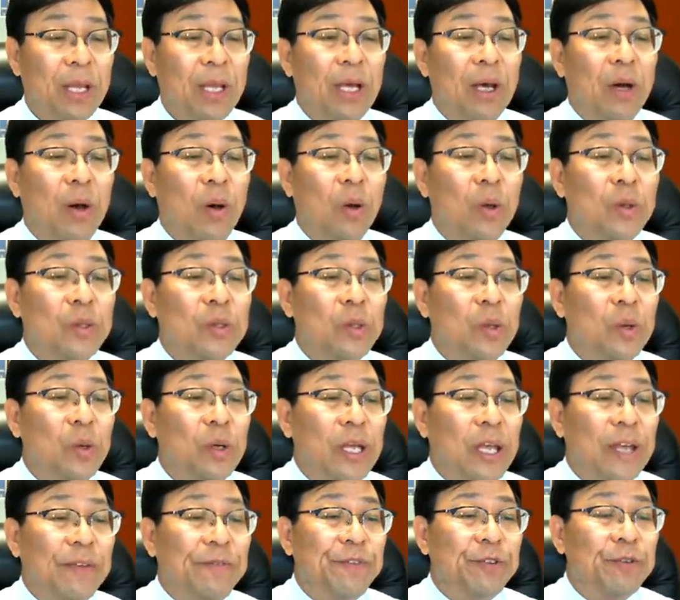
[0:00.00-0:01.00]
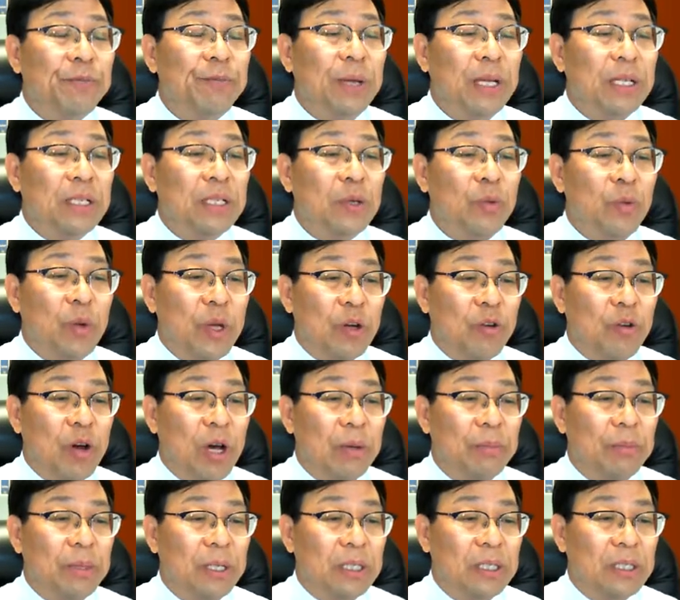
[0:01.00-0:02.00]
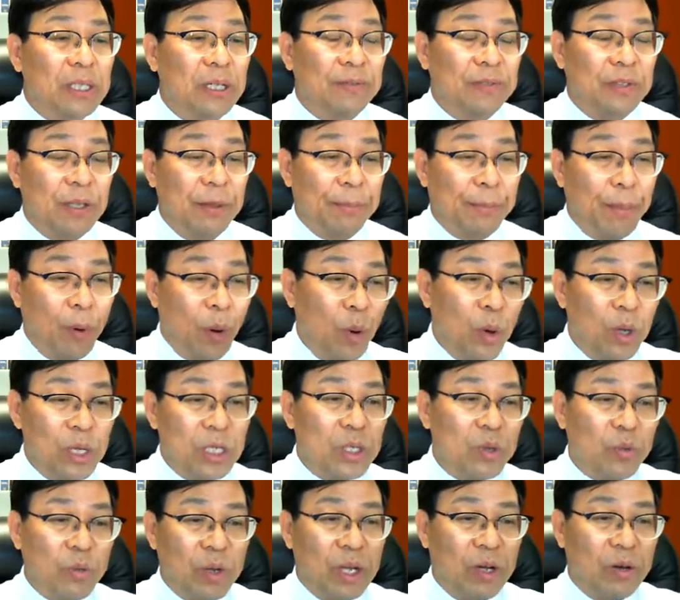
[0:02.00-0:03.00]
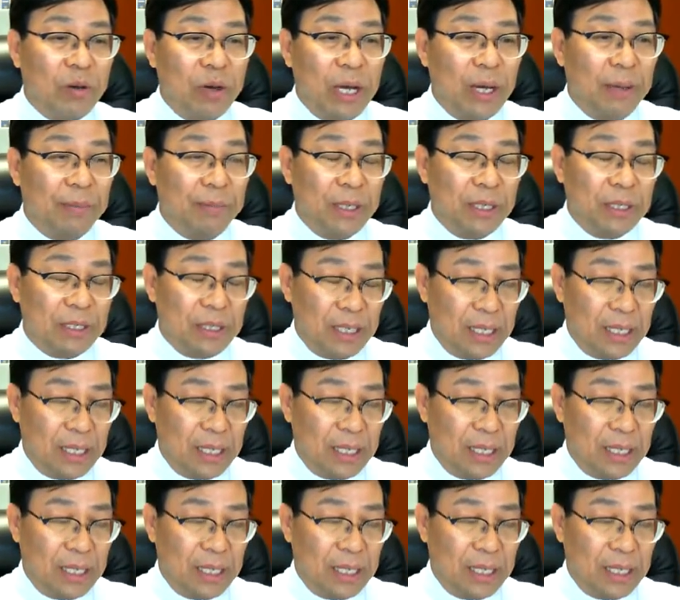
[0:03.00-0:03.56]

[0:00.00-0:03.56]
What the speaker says: Also, if you meet the requirement of the point requirements,